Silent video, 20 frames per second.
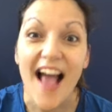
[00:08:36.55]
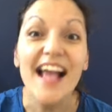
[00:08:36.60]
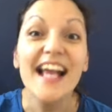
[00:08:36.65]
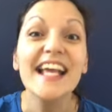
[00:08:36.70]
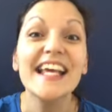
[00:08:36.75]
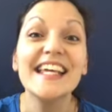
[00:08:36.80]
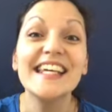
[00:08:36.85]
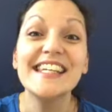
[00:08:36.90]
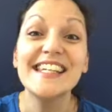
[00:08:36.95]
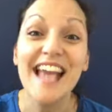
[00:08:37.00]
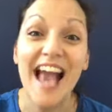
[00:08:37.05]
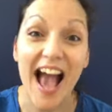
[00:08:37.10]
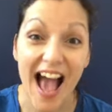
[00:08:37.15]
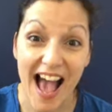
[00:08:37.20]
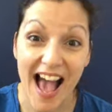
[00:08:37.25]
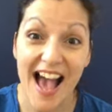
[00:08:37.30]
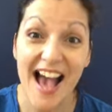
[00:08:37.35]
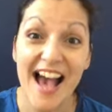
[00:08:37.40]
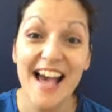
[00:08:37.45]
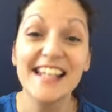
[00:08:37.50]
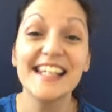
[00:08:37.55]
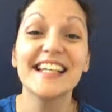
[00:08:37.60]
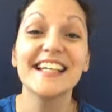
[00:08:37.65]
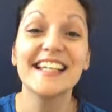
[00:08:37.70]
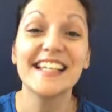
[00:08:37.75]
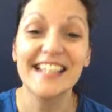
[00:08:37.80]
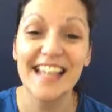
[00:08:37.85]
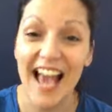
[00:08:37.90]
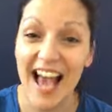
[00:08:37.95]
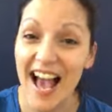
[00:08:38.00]
He had a
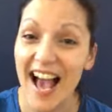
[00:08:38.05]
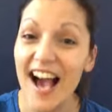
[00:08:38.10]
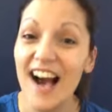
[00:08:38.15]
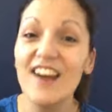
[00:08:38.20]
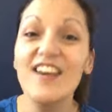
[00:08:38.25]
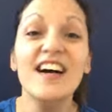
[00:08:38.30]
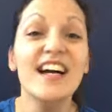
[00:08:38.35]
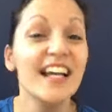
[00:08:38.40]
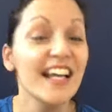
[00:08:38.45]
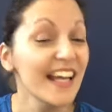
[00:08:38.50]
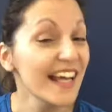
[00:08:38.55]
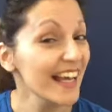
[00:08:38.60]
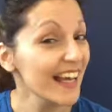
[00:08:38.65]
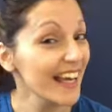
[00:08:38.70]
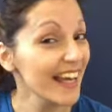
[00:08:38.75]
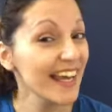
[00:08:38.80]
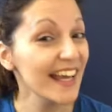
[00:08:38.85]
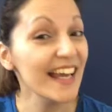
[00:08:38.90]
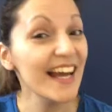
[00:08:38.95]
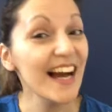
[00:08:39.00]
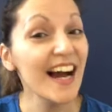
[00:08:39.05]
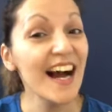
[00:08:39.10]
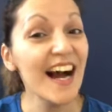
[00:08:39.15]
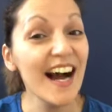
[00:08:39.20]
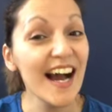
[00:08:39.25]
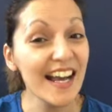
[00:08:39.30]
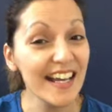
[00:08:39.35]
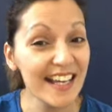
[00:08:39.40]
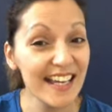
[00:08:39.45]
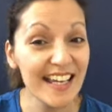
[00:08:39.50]
cow,
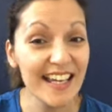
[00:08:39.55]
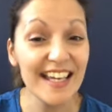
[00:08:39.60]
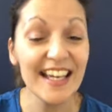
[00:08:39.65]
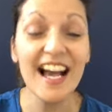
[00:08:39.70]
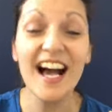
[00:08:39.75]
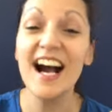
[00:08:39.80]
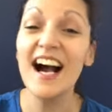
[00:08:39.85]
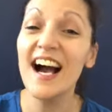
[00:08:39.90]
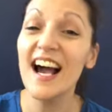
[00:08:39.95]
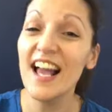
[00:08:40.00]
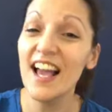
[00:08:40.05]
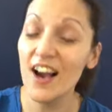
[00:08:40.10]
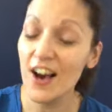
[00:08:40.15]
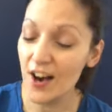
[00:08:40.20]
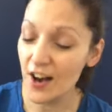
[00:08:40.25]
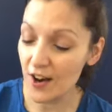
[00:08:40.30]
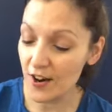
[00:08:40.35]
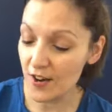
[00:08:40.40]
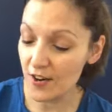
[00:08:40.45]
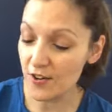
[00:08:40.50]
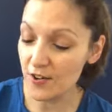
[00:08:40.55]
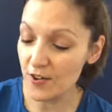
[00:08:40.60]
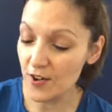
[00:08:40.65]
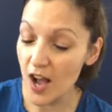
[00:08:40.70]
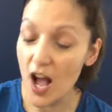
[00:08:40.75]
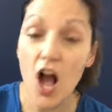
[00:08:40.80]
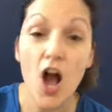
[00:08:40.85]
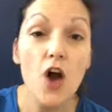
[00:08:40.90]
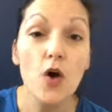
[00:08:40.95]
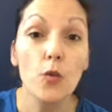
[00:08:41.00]
E-I-E-I-O,
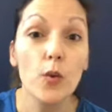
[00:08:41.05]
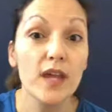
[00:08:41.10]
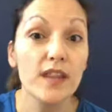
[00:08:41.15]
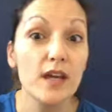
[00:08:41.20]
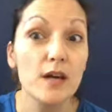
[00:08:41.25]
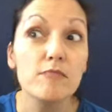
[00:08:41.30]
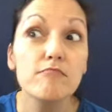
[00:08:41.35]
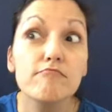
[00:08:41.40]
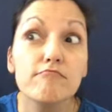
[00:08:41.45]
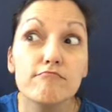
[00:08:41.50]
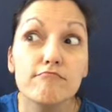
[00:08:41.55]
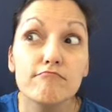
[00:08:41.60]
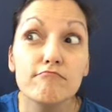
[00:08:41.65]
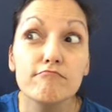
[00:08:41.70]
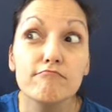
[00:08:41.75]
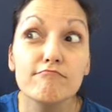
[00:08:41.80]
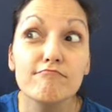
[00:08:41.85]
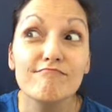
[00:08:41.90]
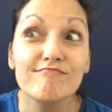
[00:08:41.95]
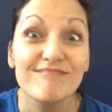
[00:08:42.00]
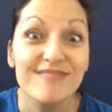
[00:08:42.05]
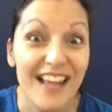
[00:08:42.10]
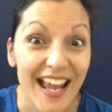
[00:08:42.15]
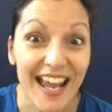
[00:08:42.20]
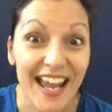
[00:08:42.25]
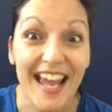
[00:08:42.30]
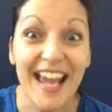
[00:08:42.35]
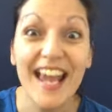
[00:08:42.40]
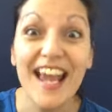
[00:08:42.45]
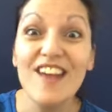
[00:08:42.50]
with a
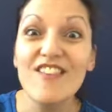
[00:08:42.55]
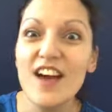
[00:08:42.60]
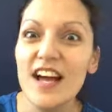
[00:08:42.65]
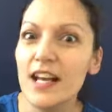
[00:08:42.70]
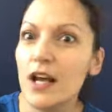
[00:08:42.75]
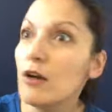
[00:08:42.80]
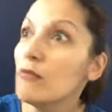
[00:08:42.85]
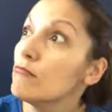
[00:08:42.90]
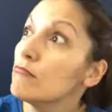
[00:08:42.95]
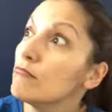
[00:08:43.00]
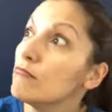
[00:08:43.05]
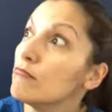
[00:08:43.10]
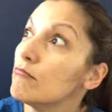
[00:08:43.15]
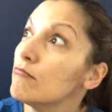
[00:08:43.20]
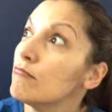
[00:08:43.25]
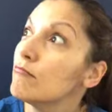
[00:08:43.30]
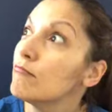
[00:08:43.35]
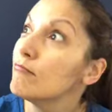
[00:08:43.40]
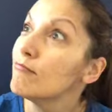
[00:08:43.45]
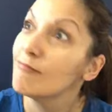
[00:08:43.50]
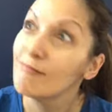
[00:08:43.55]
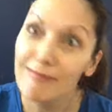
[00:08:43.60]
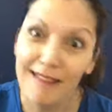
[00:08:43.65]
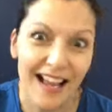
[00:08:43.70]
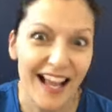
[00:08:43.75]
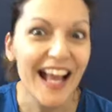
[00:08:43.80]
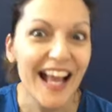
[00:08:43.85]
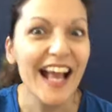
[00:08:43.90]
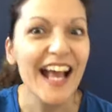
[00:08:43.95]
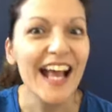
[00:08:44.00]
here and a
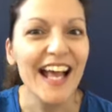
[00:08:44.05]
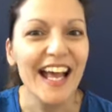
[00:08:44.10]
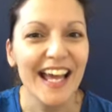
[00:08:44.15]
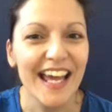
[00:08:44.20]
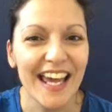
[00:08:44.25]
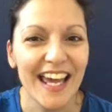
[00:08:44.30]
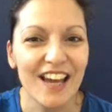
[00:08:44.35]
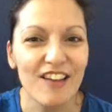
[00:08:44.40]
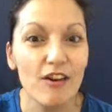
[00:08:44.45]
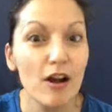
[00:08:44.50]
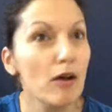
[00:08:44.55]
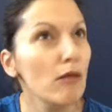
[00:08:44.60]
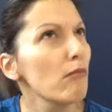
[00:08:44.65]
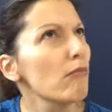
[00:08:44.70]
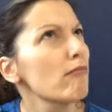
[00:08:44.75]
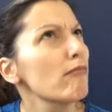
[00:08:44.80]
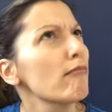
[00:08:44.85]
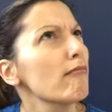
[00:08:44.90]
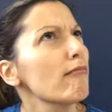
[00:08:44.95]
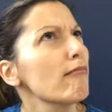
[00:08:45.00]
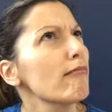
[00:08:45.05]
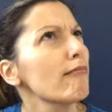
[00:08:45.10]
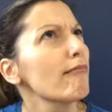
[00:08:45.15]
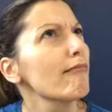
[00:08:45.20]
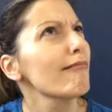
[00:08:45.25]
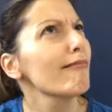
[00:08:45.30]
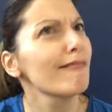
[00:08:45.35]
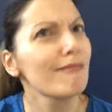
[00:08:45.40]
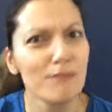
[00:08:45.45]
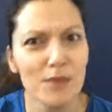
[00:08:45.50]
here a
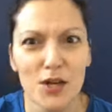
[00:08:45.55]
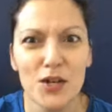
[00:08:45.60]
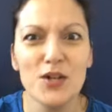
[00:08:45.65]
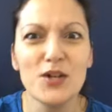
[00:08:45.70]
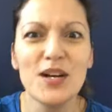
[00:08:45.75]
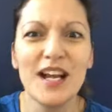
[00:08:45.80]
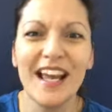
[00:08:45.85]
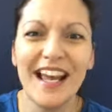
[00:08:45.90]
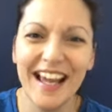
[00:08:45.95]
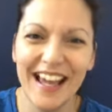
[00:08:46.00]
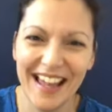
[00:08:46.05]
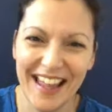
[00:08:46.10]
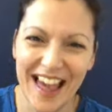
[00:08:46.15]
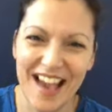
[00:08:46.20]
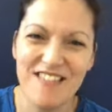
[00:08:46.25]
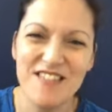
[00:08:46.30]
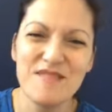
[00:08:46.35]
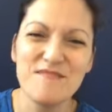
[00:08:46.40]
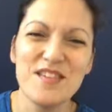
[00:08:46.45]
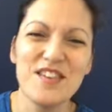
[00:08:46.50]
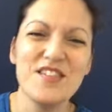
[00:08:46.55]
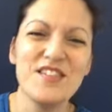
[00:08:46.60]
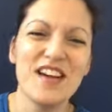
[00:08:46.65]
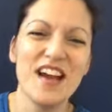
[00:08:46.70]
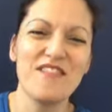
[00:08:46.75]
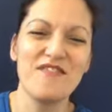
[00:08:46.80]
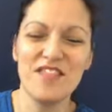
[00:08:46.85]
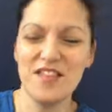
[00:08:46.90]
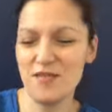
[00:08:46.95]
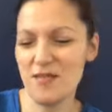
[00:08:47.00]
moo, there a moo
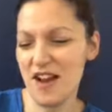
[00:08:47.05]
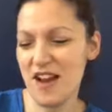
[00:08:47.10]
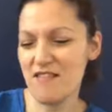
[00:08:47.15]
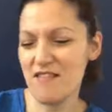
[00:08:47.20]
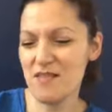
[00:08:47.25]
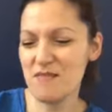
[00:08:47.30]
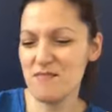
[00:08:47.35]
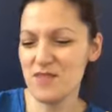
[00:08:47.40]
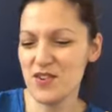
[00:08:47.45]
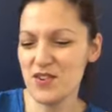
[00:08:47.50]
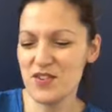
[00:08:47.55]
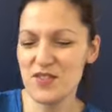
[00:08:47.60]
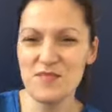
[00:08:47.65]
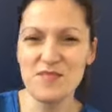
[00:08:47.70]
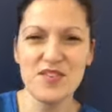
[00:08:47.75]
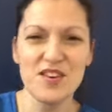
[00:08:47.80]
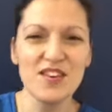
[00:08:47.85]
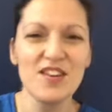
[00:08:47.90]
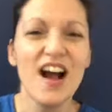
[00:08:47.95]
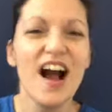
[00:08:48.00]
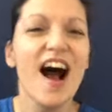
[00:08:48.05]
everywhere, a moo moo.